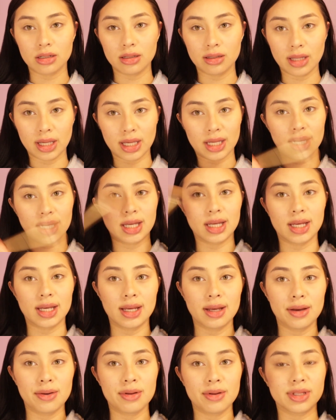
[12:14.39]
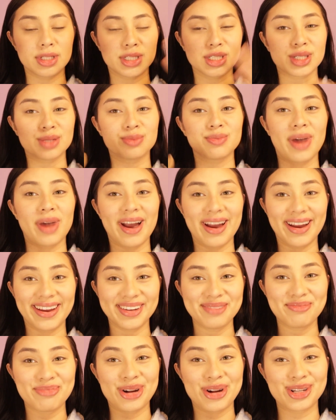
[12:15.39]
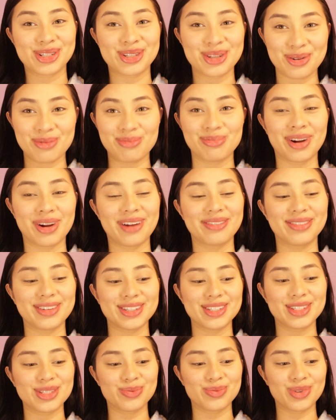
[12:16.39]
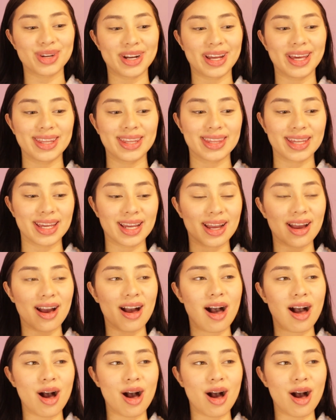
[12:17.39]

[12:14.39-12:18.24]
like, this is my personal preference, but I think